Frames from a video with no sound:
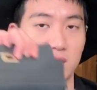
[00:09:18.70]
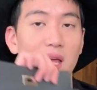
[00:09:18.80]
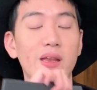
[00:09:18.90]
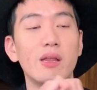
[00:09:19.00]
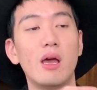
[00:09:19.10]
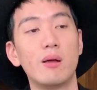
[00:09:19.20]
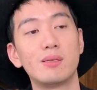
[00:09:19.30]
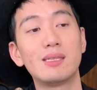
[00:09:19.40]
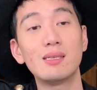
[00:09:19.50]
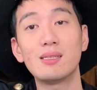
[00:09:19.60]
And
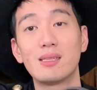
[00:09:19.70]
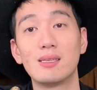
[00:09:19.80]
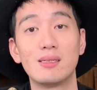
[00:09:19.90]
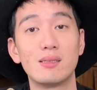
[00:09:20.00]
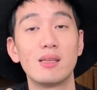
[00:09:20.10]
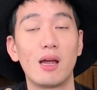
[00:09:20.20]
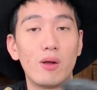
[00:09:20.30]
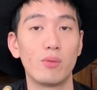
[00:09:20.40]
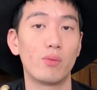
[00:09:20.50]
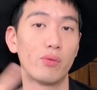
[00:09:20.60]
since this is not
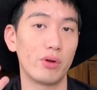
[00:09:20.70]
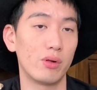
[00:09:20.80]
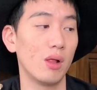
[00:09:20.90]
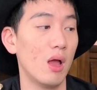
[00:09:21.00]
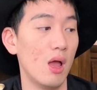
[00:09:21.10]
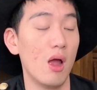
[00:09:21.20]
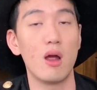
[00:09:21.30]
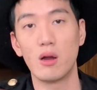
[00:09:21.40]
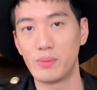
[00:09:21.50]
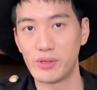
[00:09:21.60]
a real
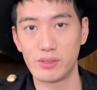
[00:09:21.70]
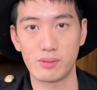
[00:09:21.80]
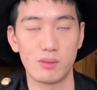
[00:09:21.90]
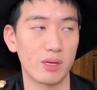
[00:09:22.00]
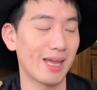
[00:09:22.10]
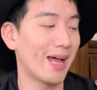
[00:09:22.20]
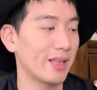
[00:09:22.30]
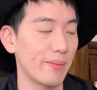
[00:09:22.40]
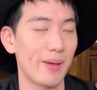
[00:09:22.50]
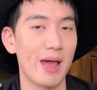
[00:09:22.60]
Hermes
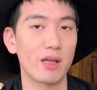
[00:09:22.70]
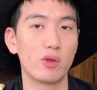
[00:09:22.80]
Kelly bag,